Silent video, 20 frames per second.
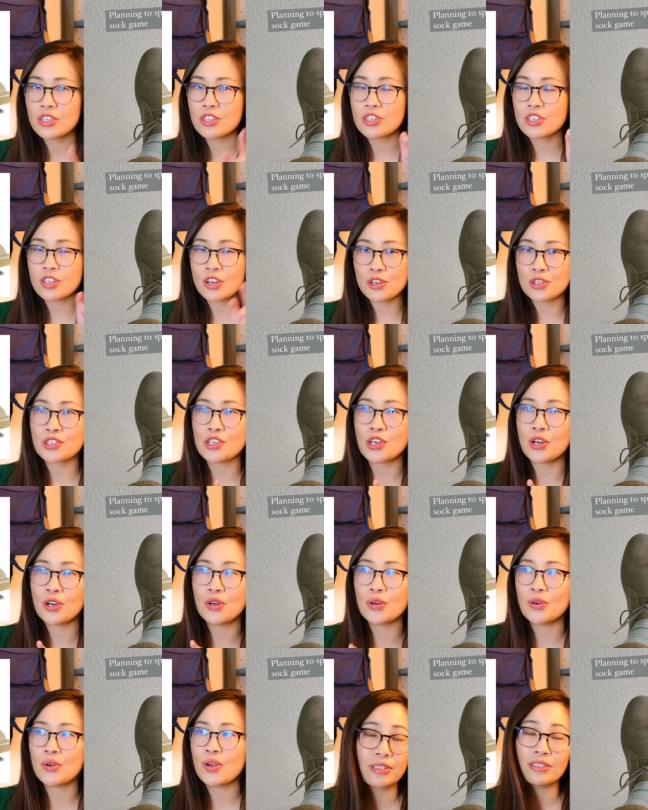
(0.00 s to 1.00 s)

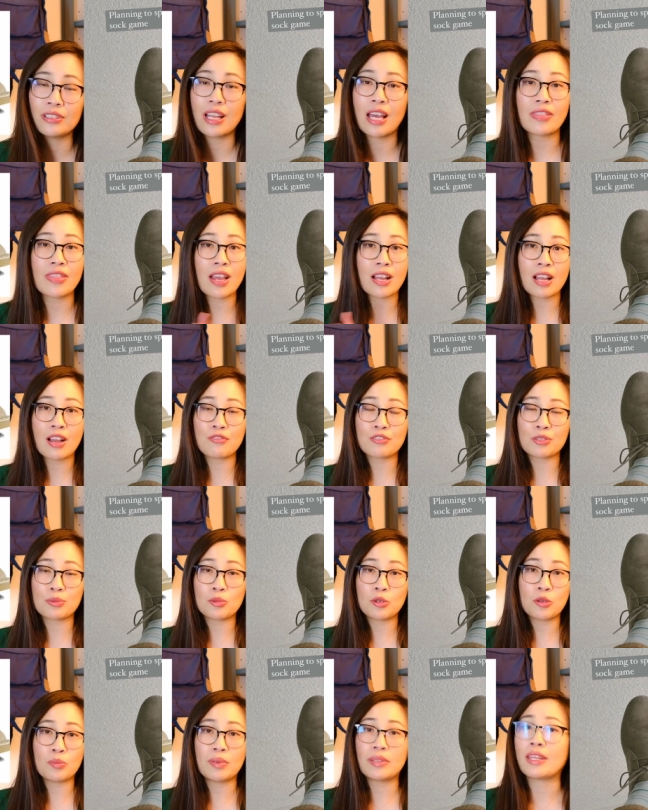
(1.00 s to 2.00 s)
Sarto. They're not that
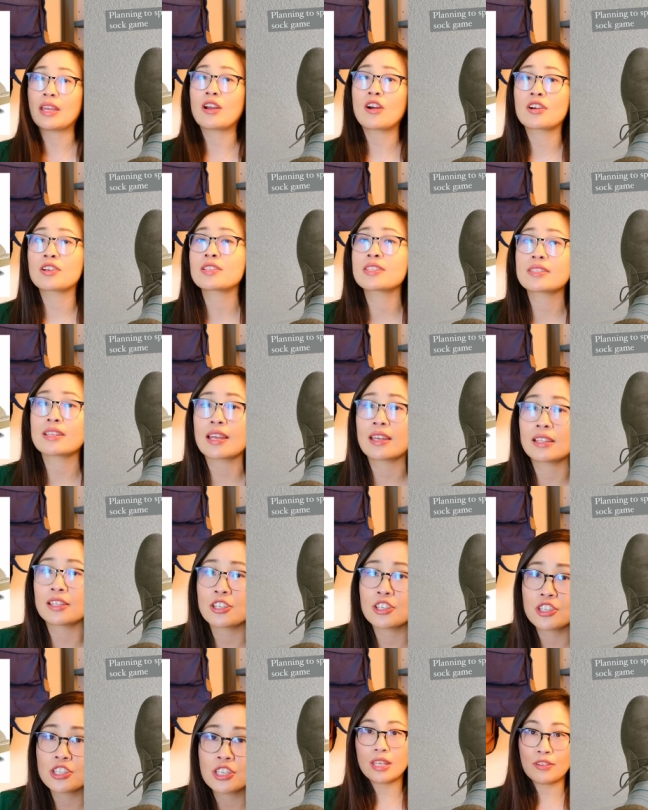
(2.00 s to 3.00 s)
comfortable, but they are
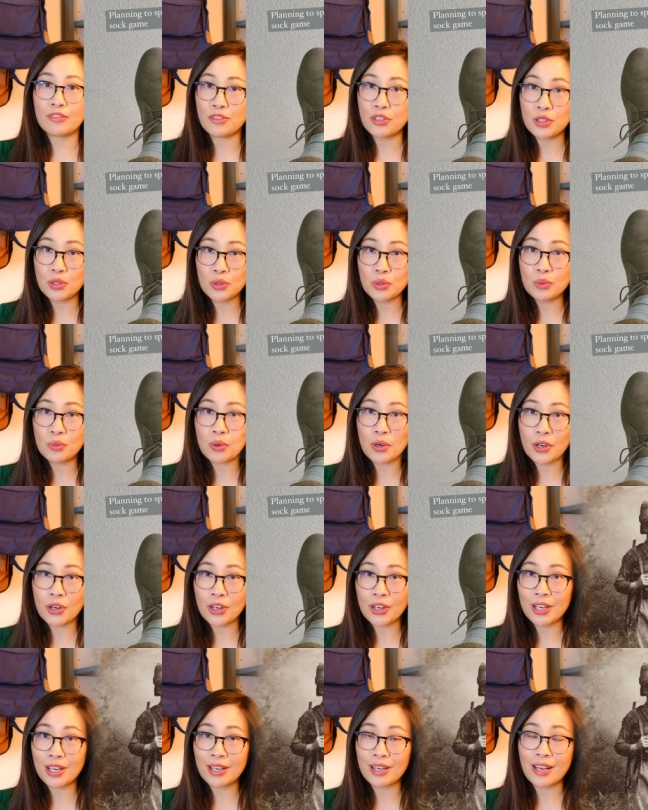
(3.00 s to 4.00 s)
stylish. If you
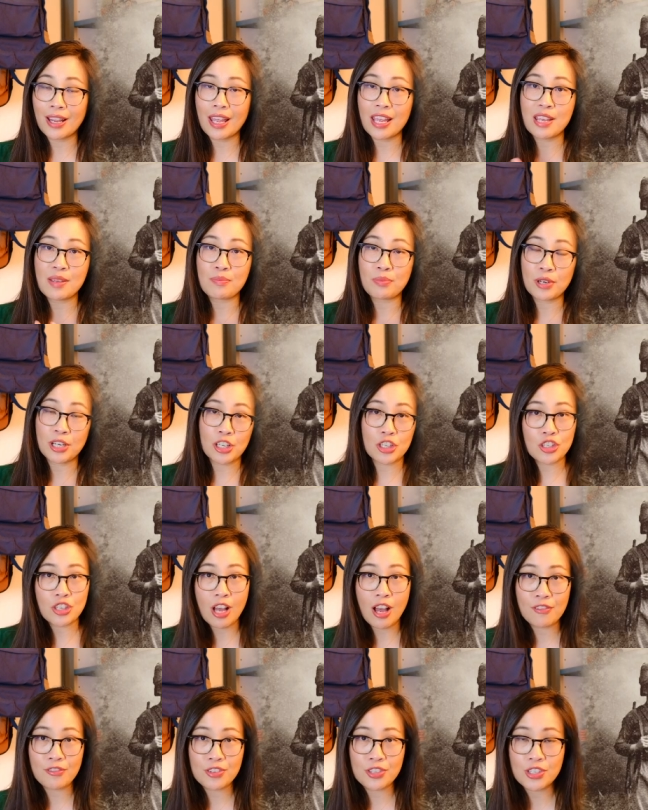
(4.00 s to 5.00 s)
were a British
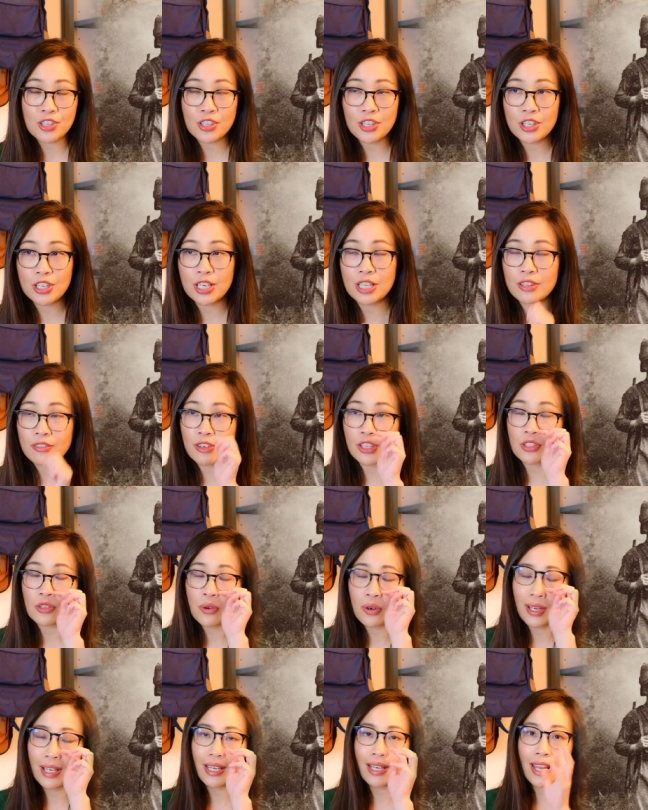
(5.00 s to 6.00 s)
officer in the
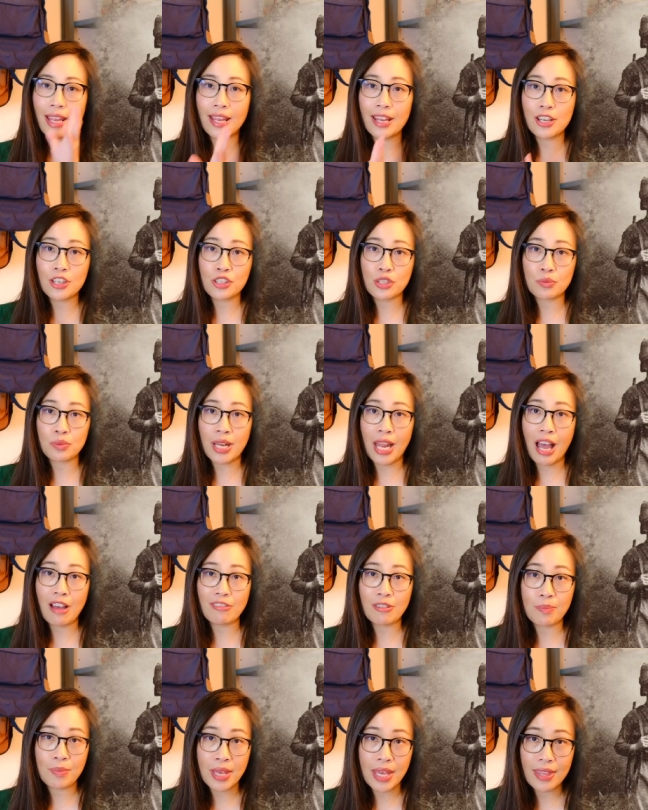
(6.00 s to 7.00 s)
Victorian age, you would
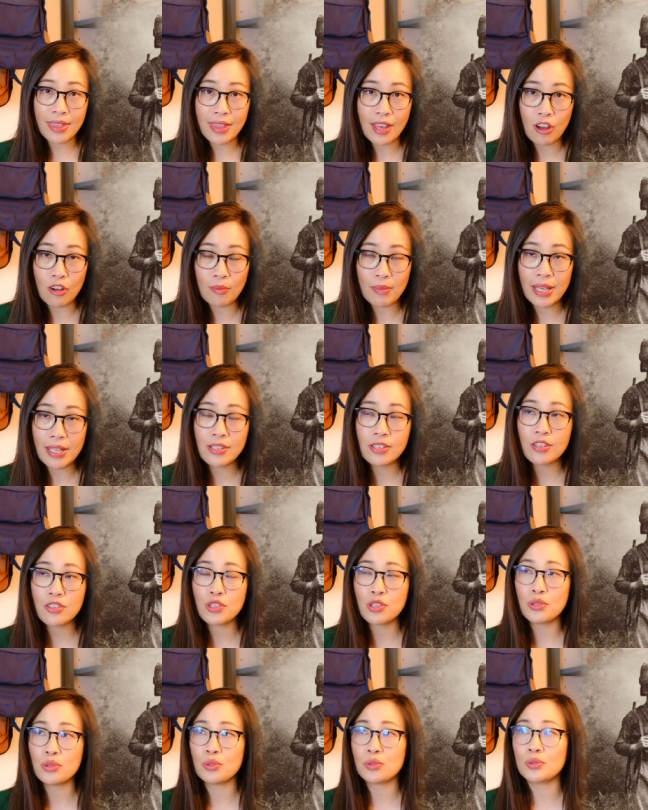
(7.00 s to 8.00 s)
have a pith helmet
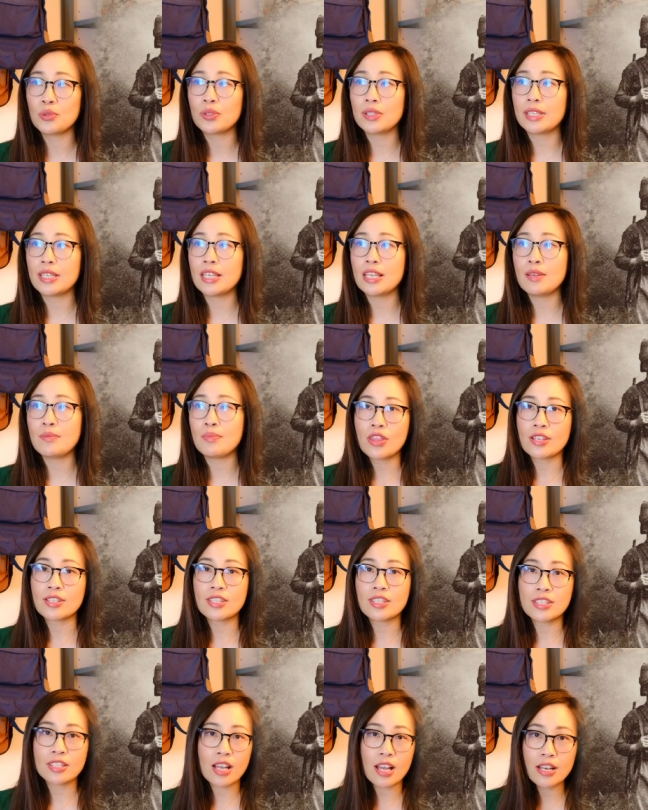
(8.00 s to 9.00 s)
to keep the
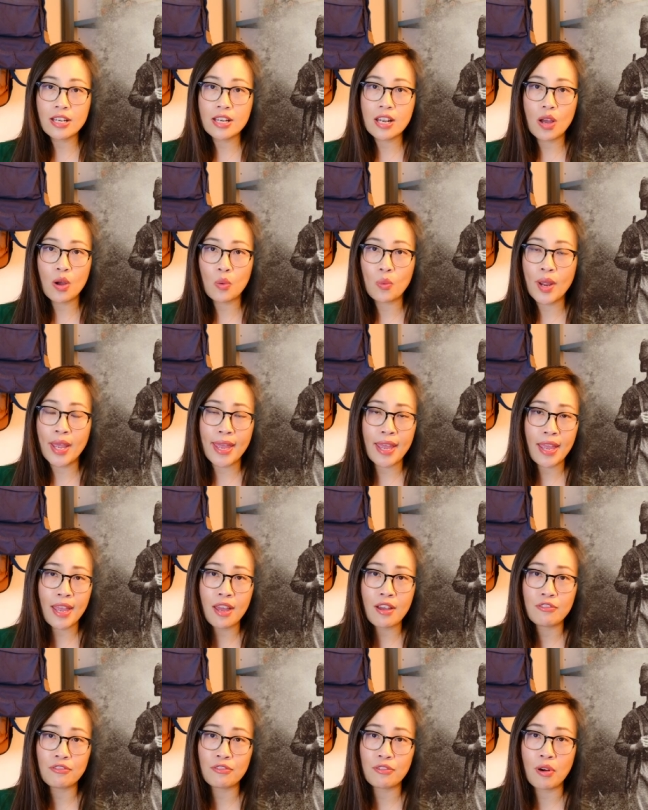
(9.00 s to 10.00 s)
sun
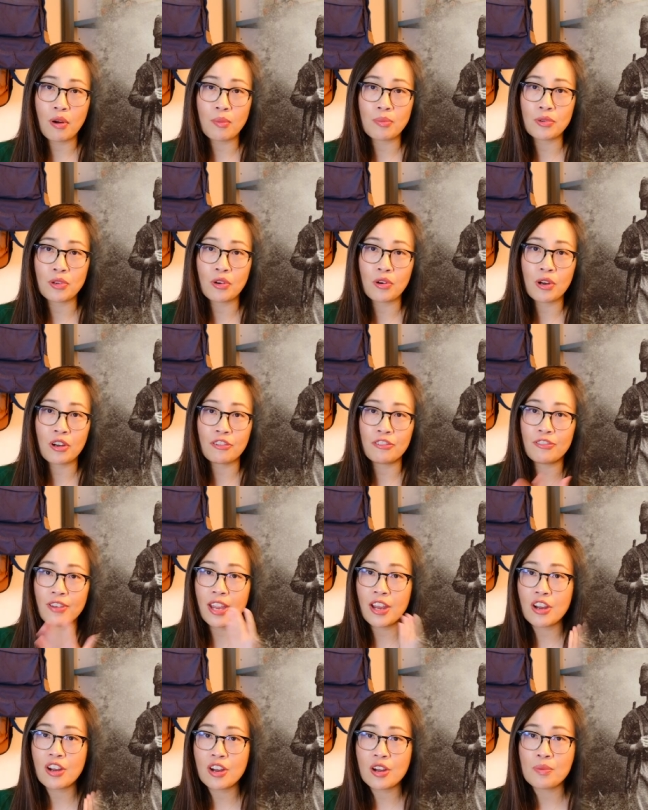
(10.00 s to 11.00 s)
away from your
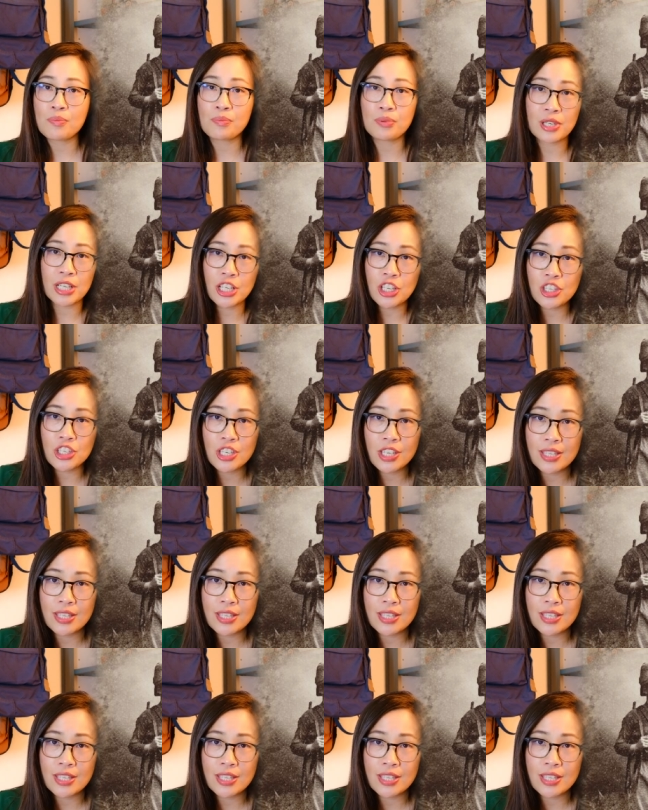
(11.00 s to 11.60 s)
fair British